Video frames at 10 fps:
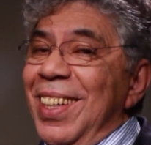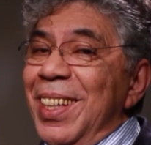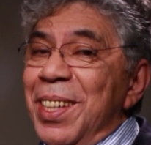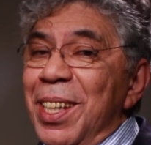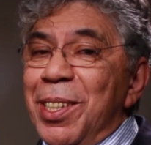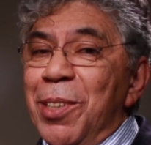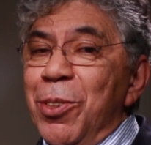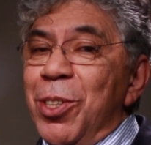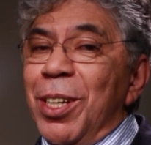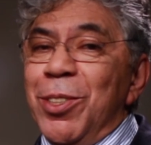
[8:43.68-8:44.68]
This is
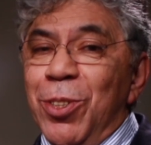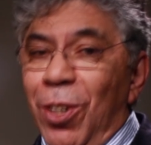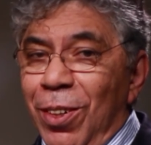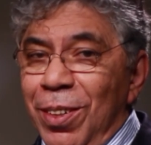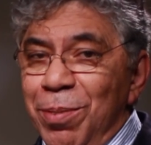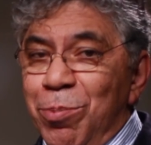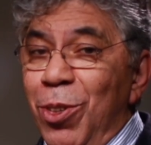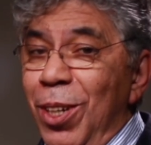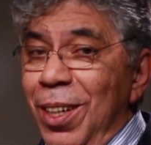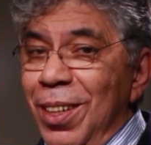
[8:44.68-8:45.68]
Lusha Zhuang.
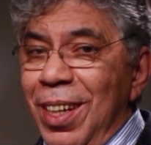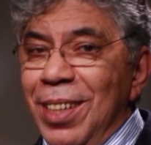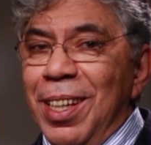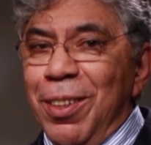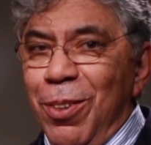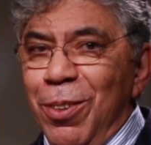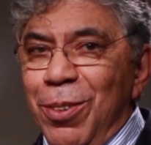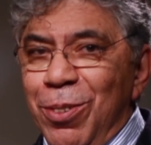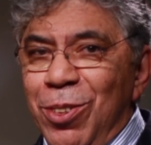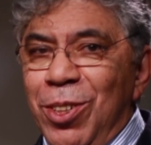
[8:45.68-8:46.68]
Brilliant as I told
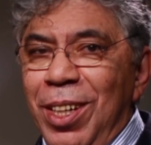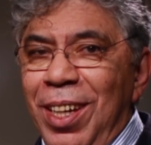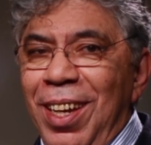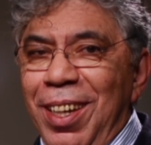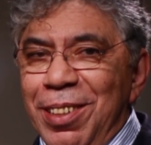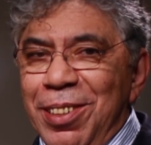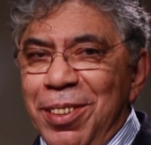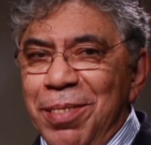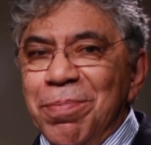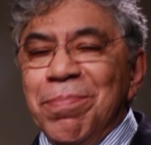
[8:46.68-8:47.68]
you she
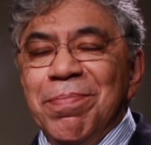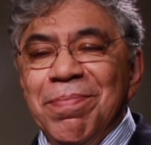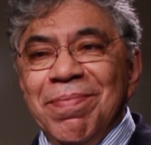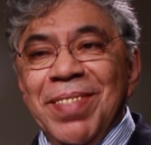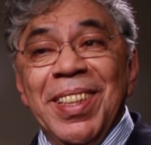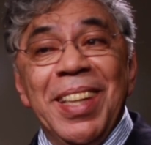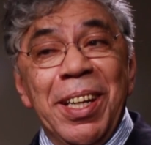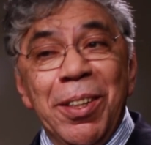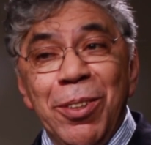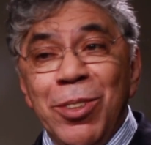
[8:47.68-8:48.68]
is.
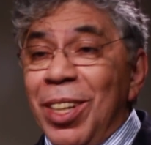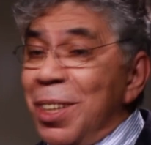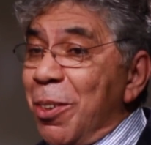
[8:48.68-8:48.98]
Thank you, Lucia, and